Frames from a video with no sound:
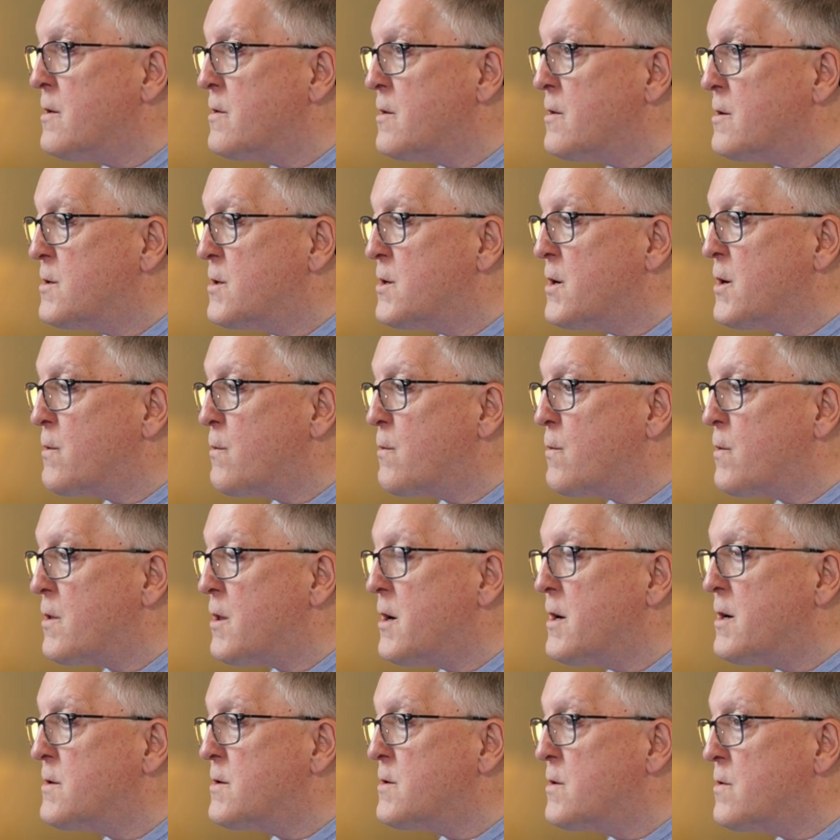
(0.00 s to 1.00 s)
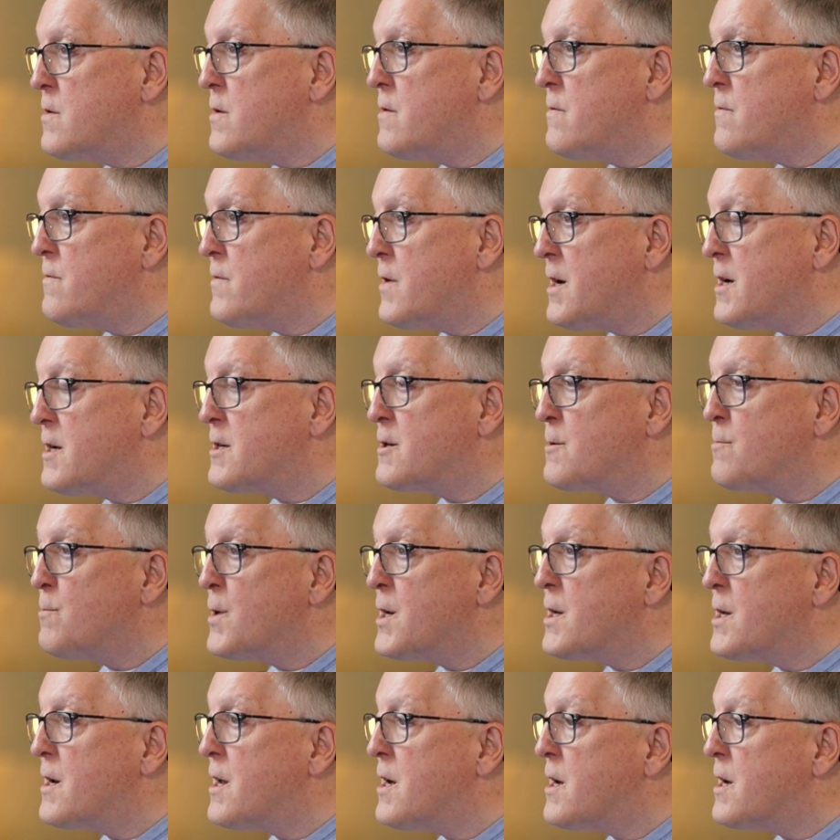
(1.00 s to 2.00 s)
the general ledger
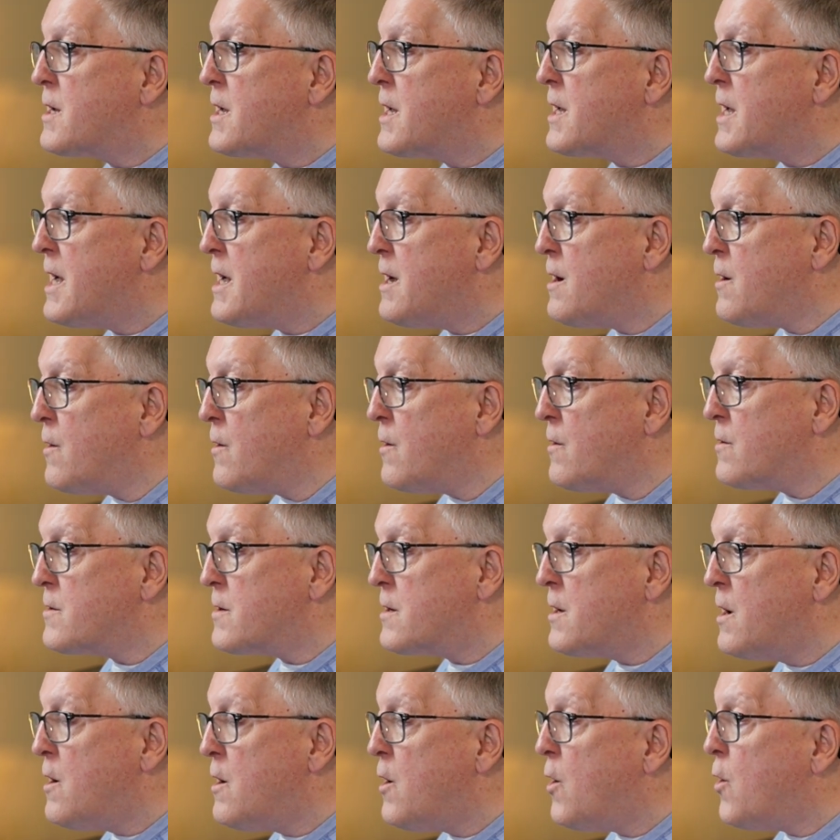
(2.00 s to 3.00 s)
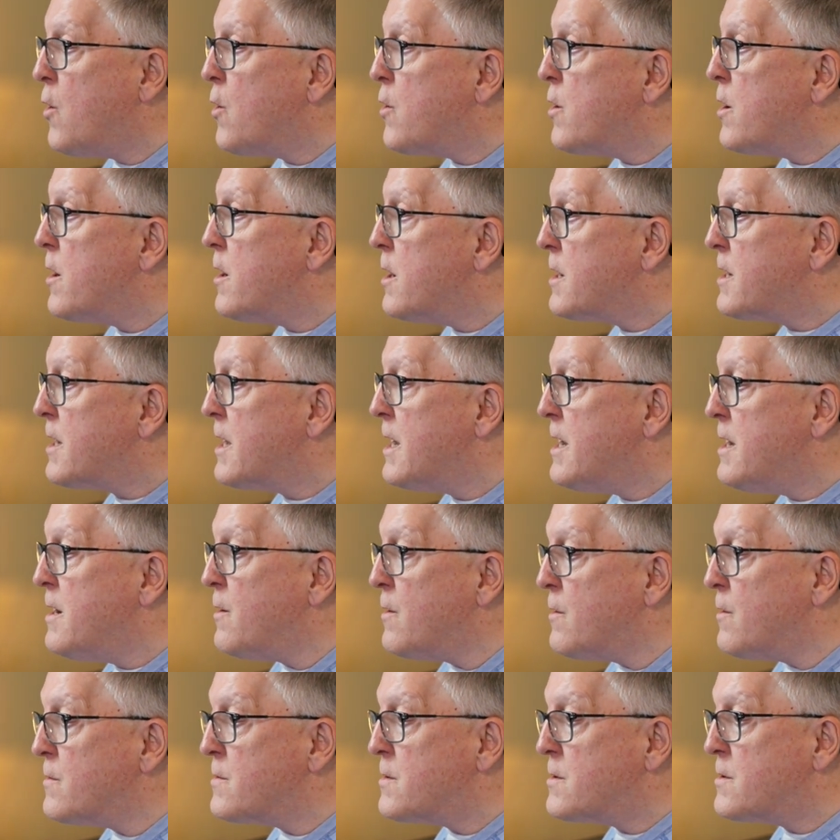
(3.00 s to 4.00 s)
investment account or
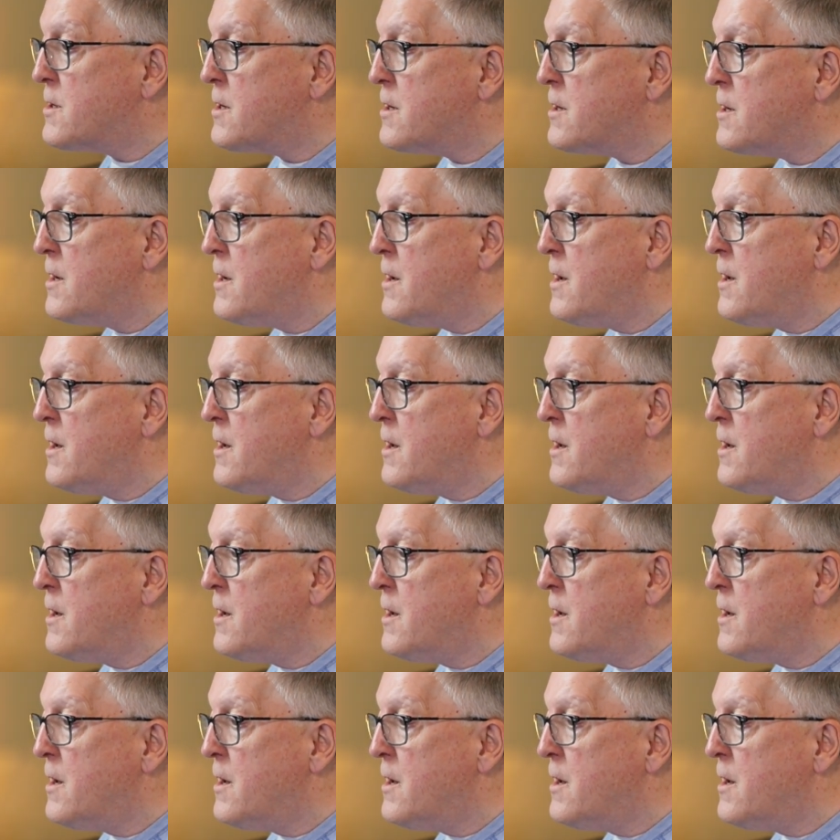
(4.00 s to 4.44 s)
accounts.